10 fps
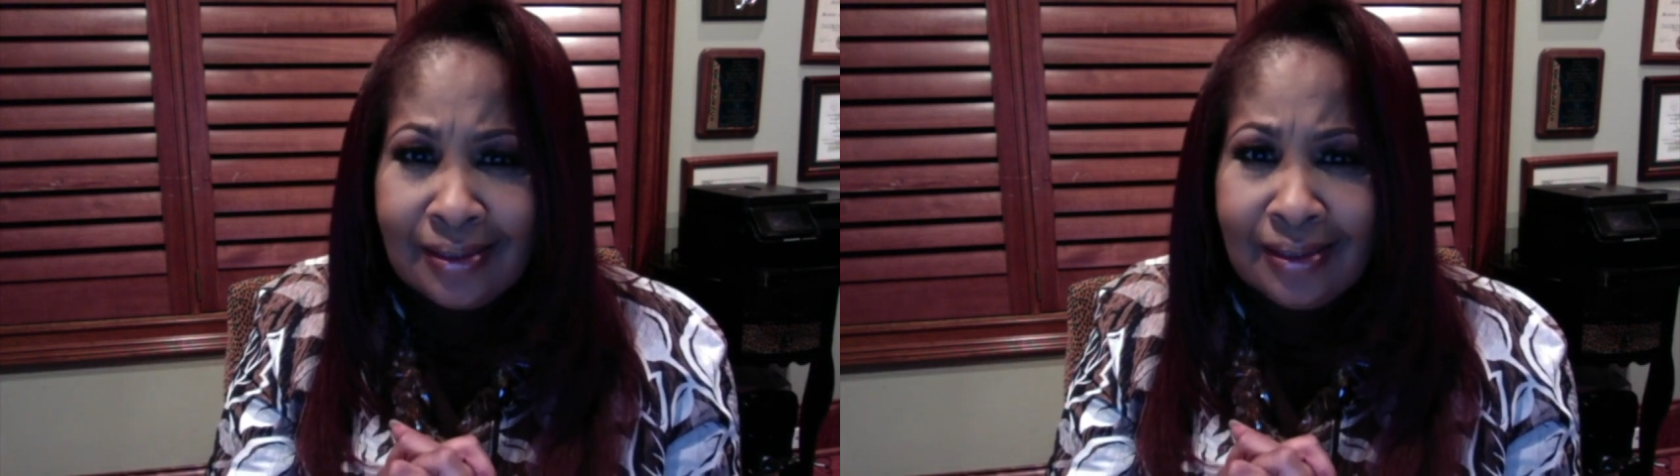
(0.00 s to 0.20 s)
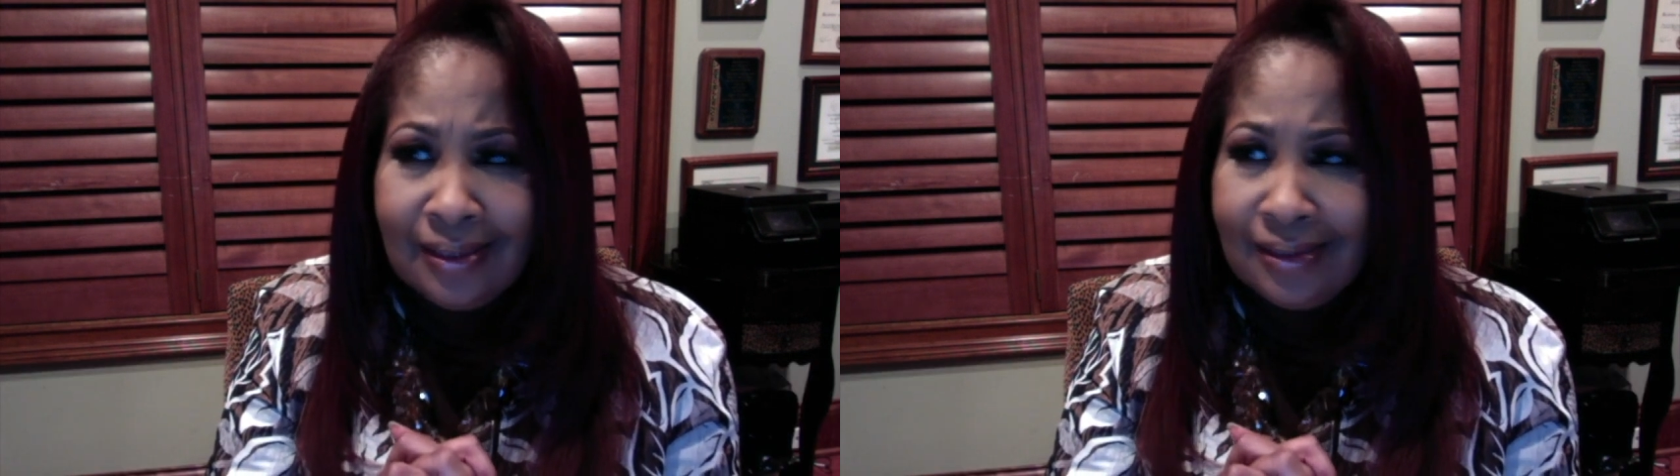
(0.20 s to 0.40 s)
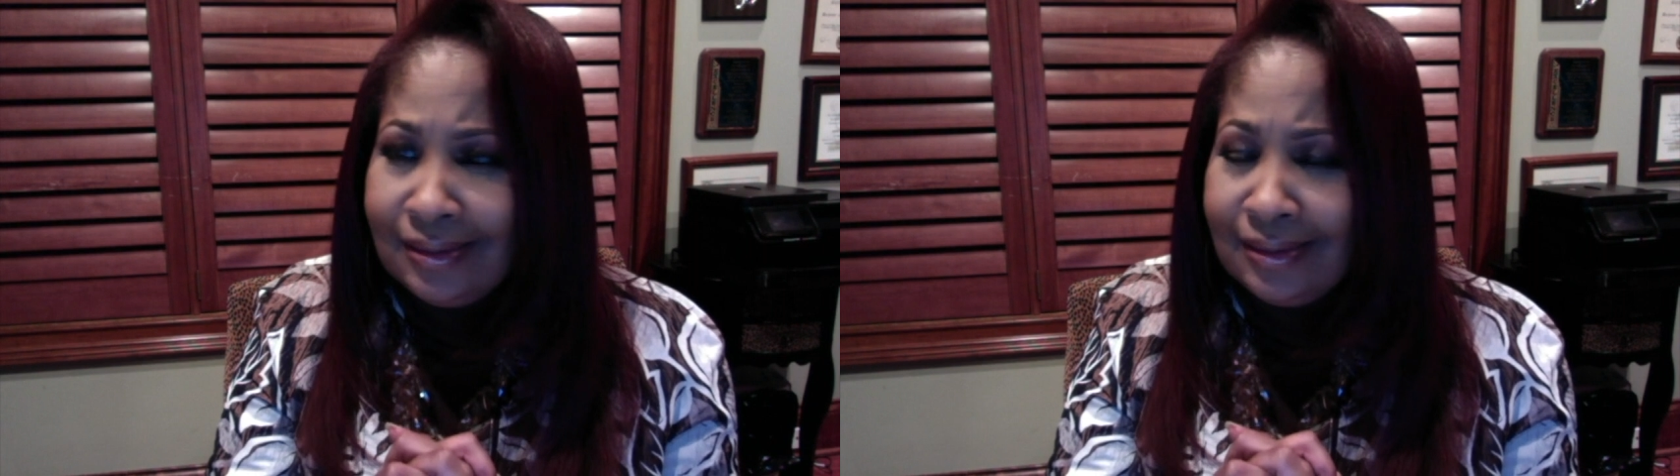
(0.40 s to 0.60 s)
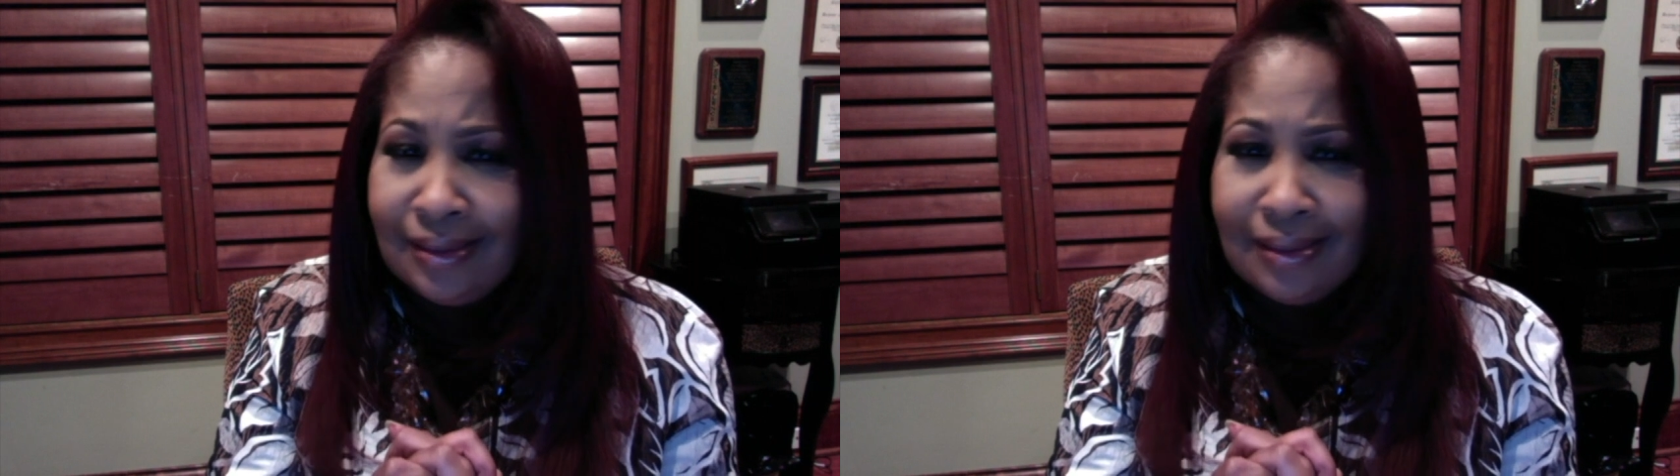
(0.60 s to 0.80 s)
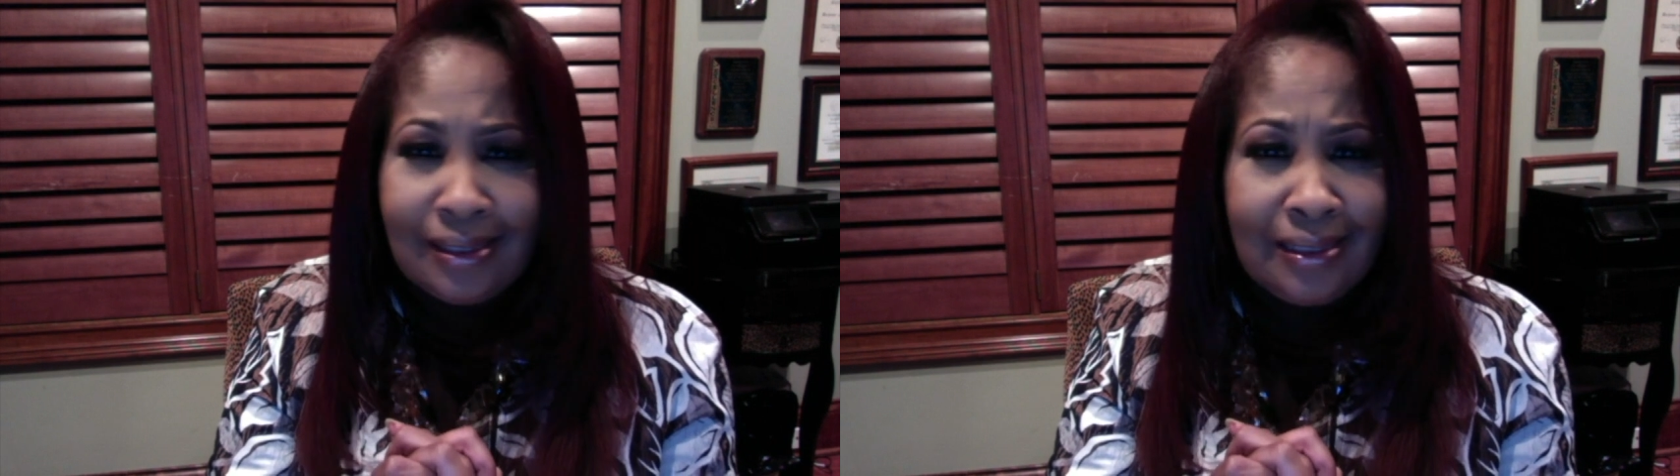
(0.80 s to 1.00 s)

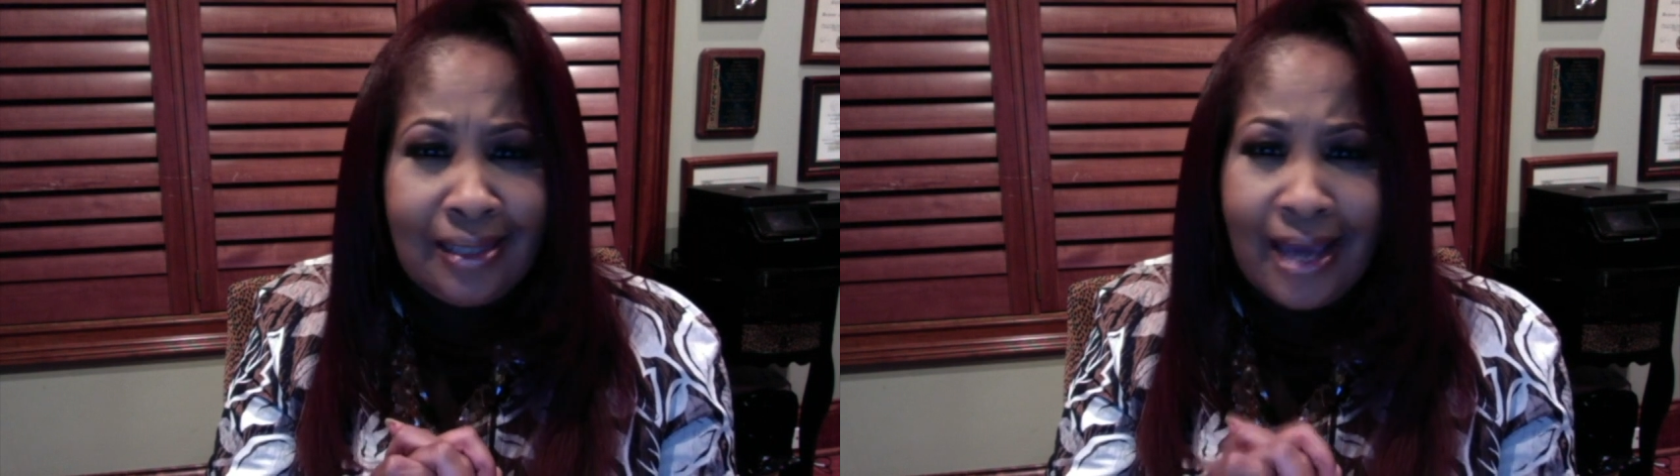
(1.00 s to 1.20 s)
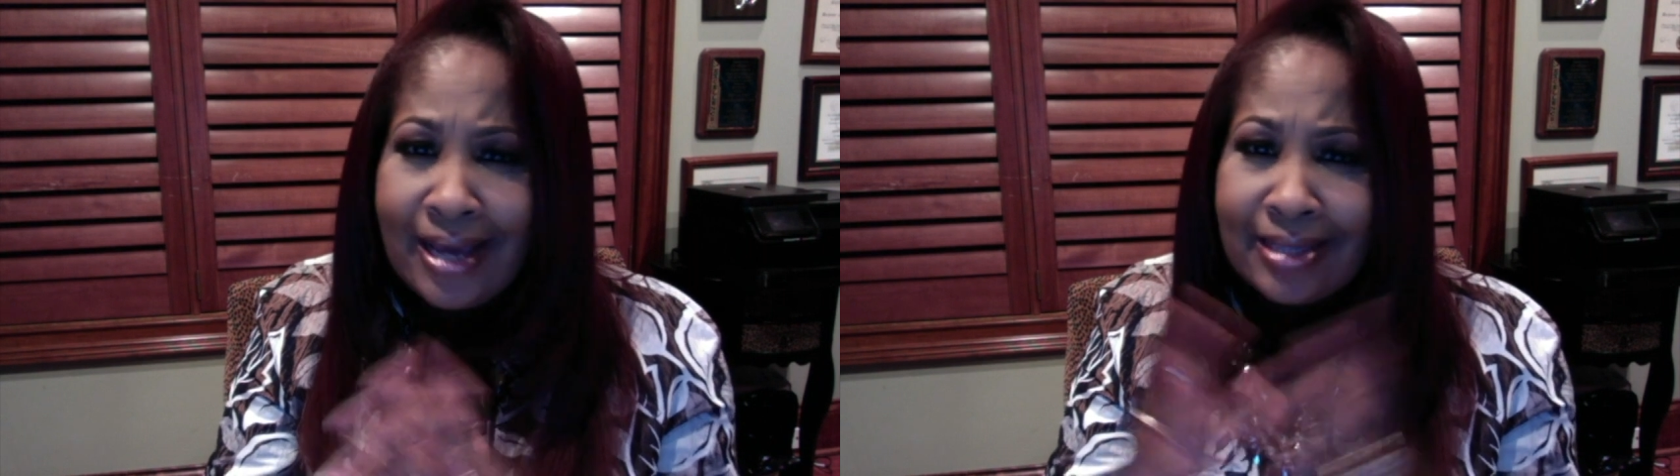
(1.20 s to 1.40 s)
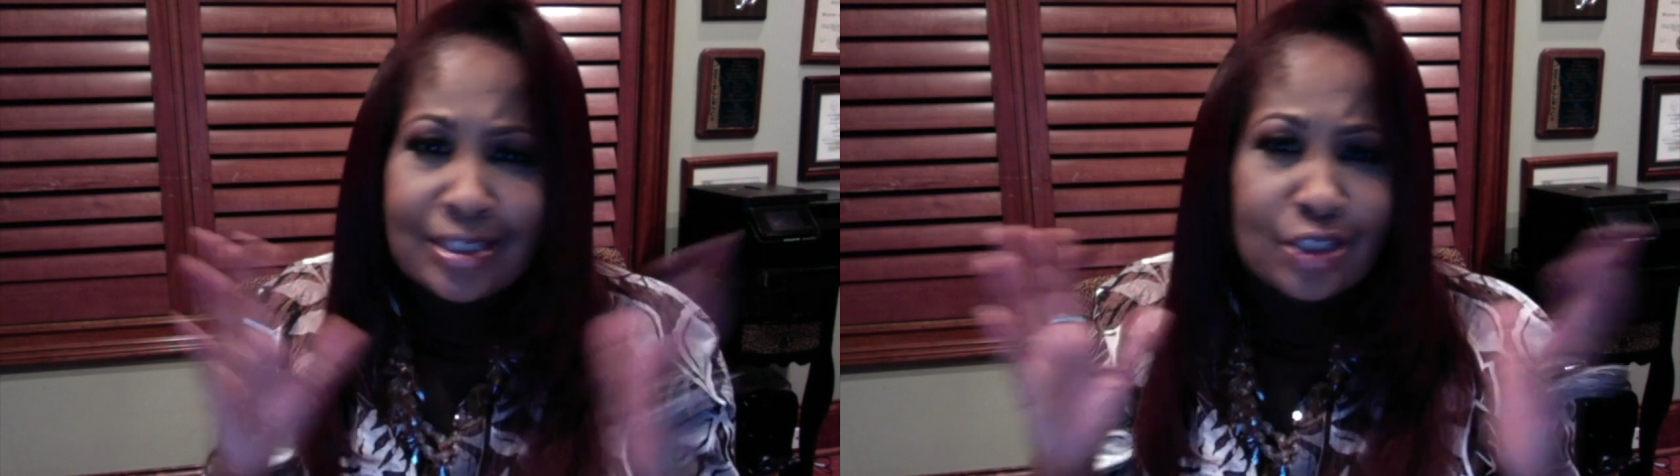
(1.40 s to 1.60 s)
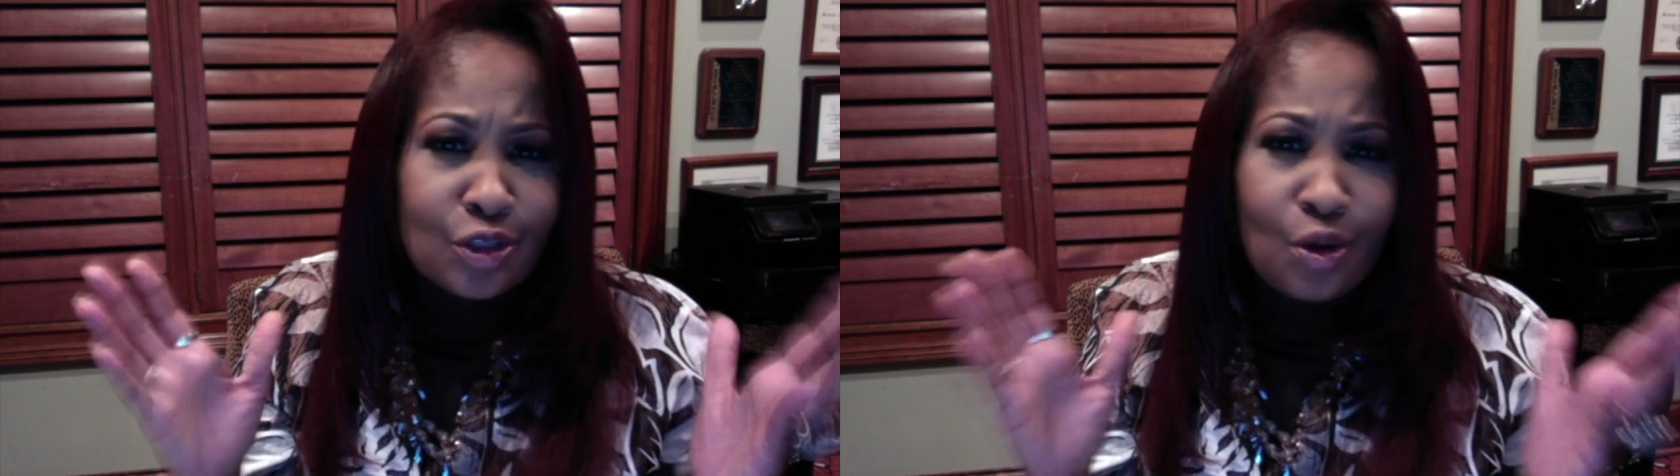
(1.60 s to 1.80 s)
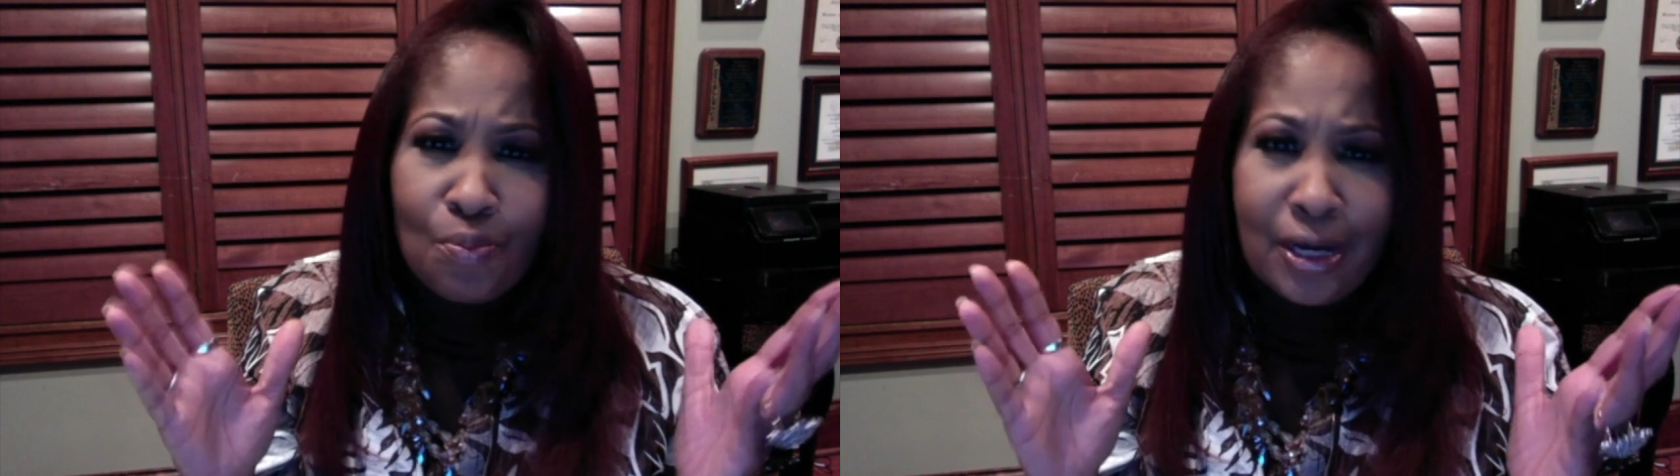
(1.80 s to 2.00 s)
He had
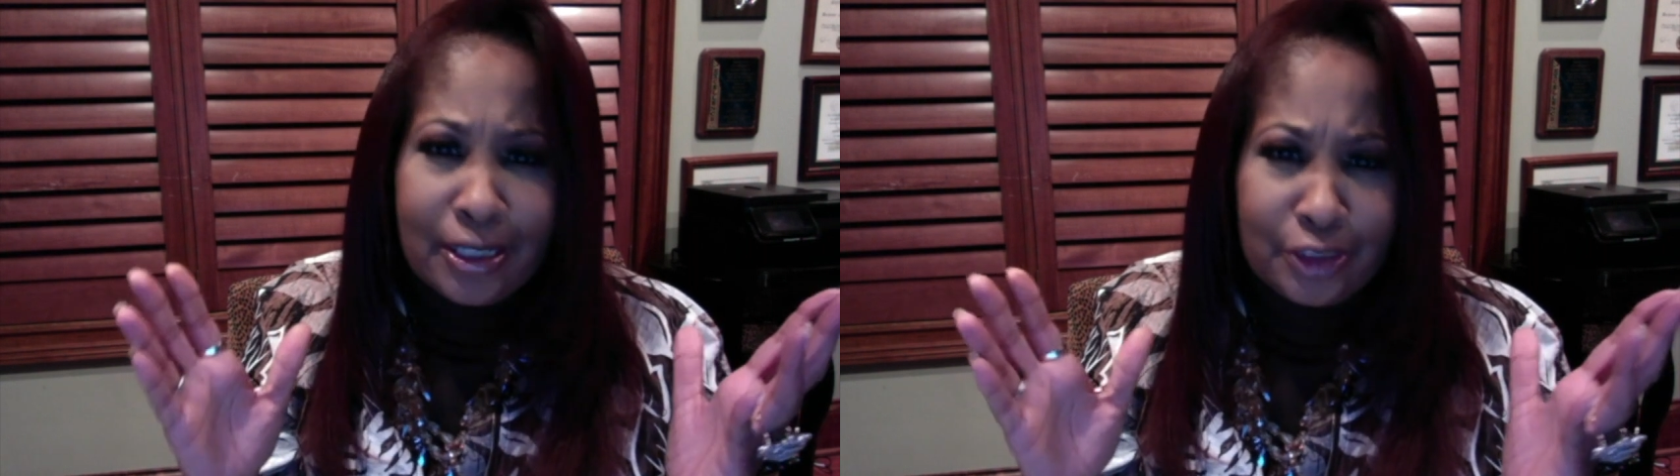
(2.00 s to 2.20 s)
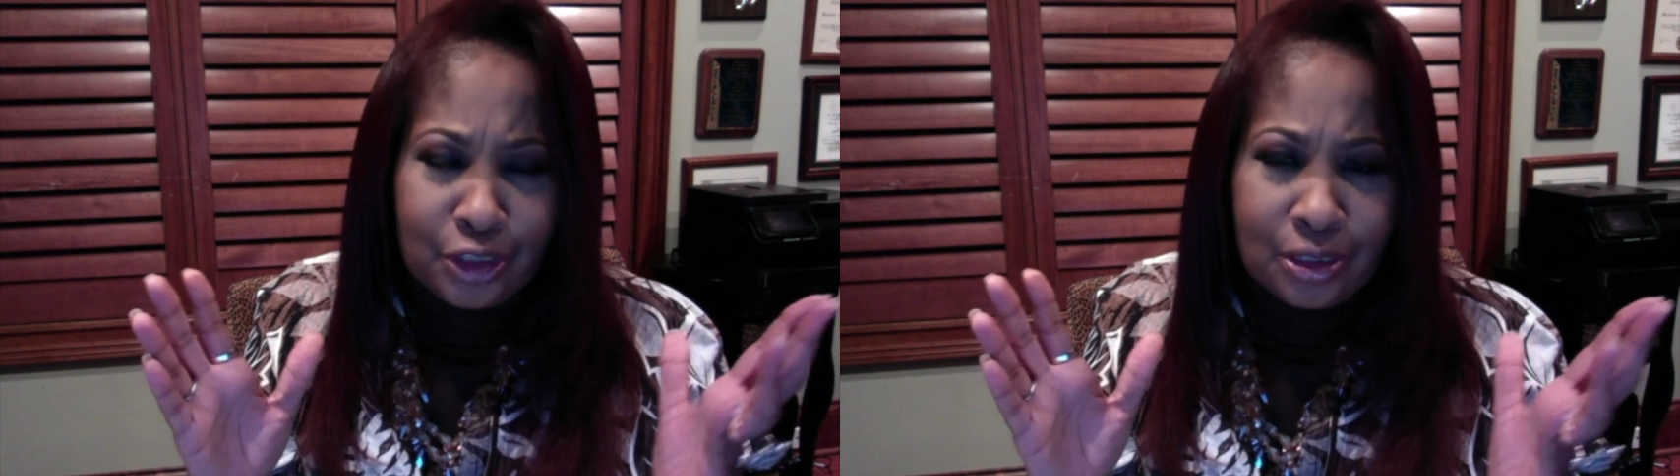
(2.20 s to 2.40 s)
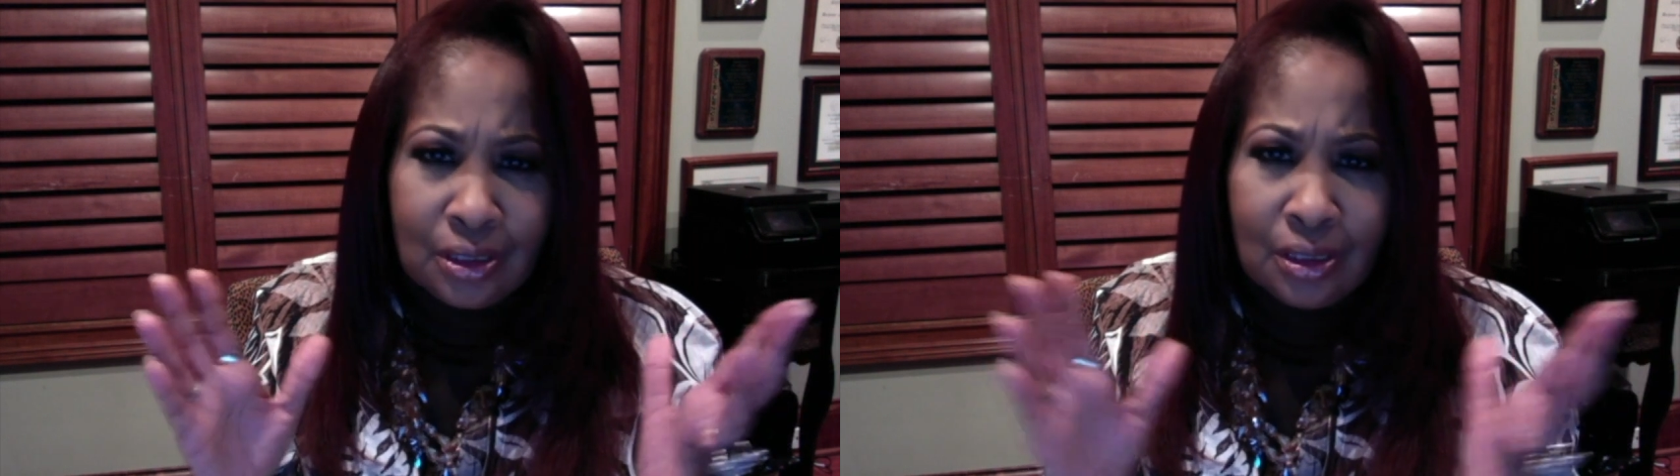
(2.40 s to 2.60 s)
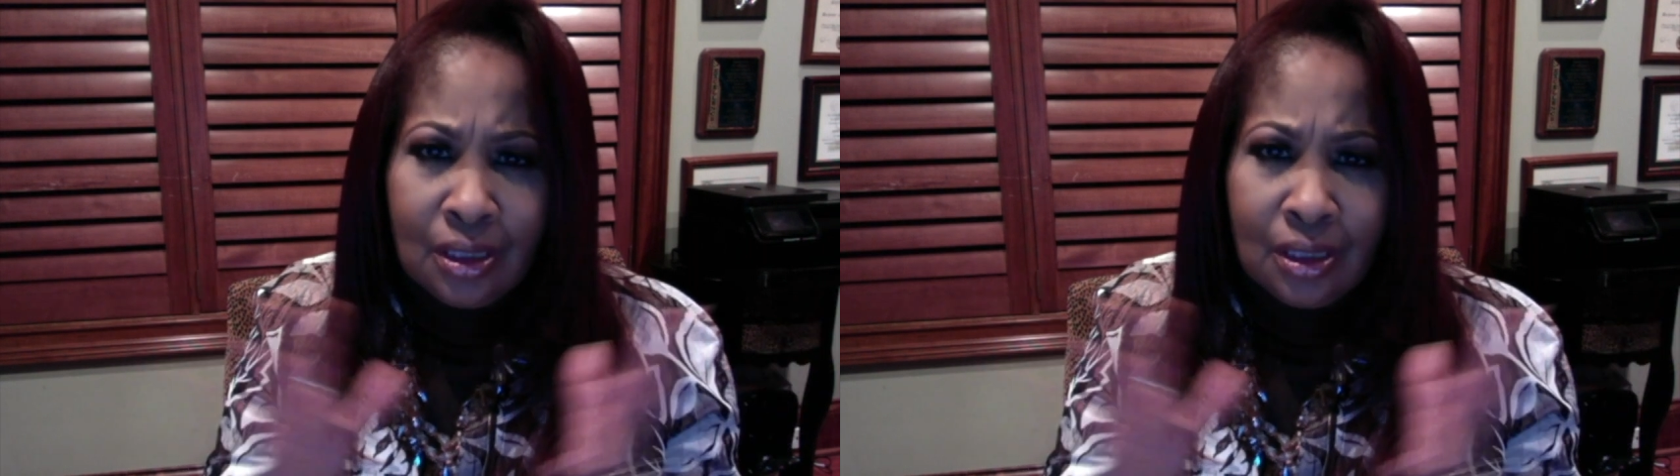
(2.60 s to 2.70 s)
so much